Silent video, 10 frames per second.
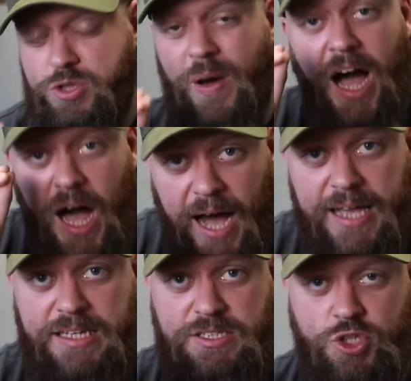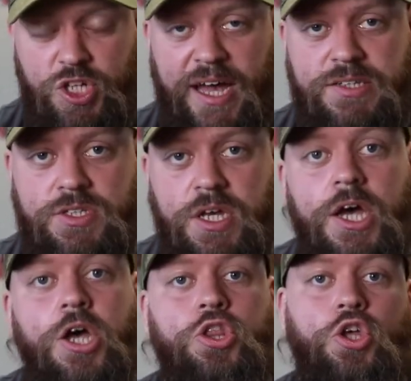So I highly suggest
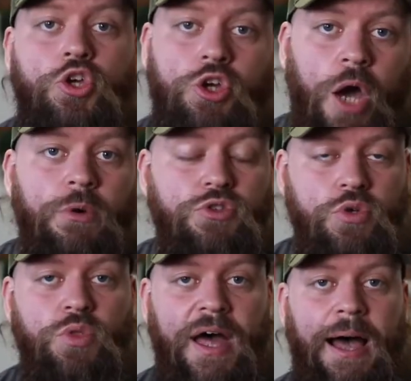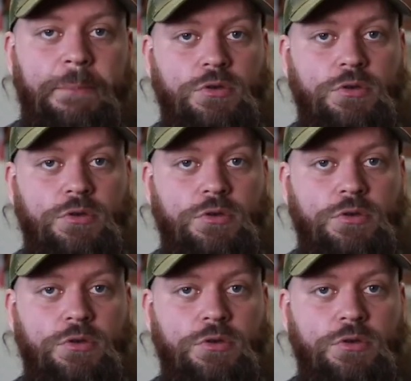that you go and do that,